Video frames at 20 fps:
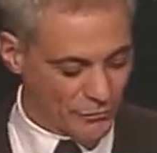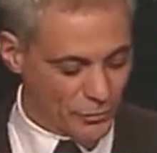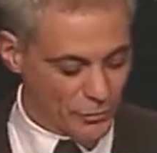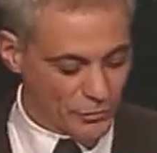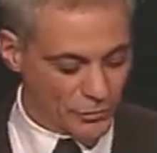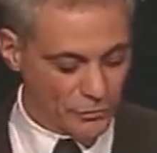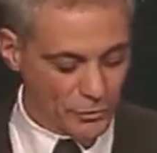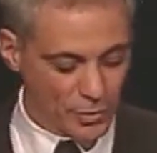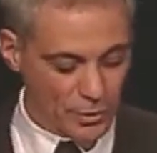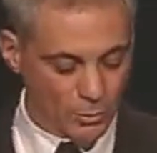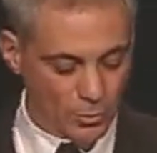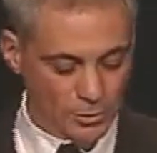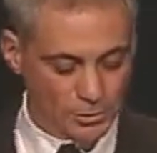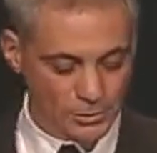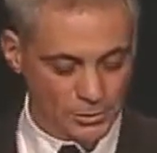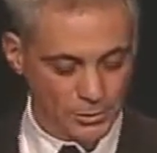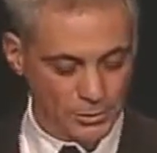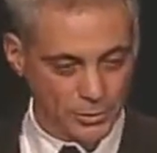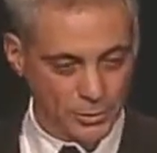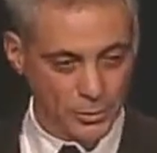First of all, I
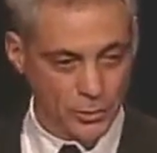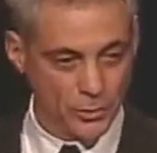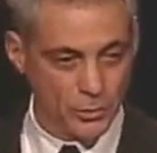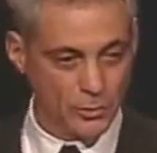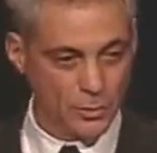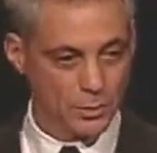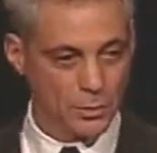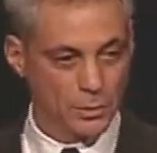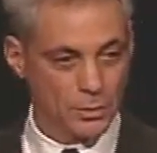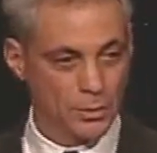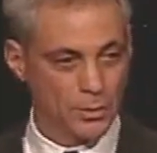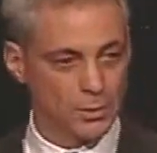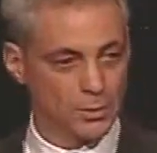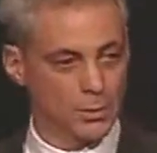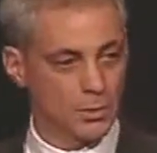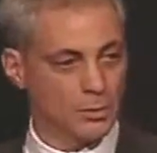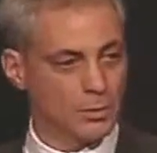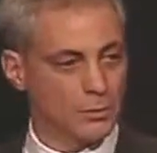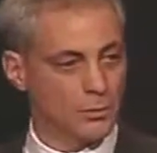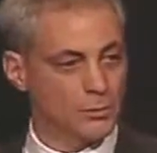want you to know uh,
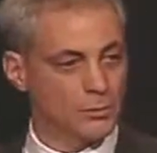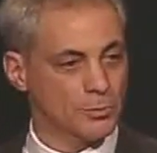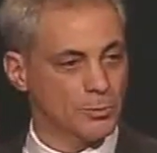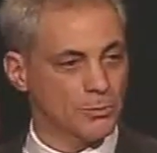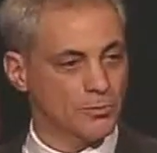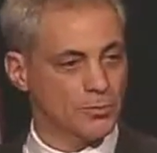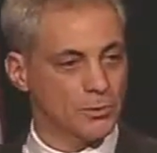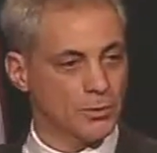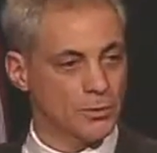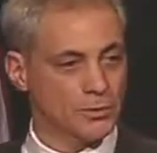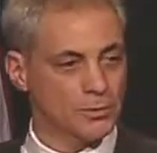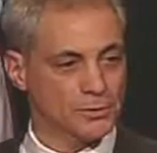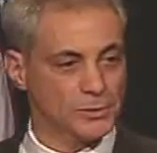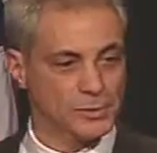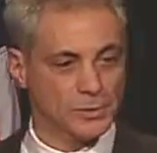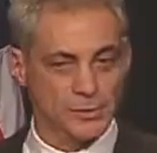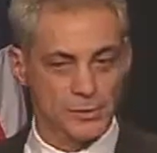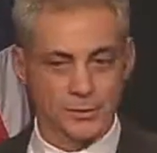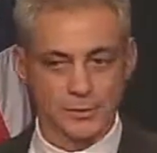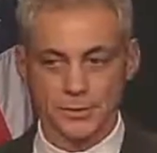Laurence Msall is
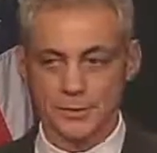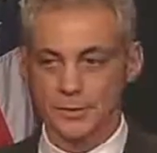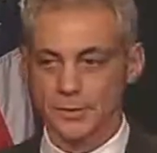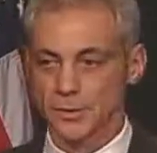here.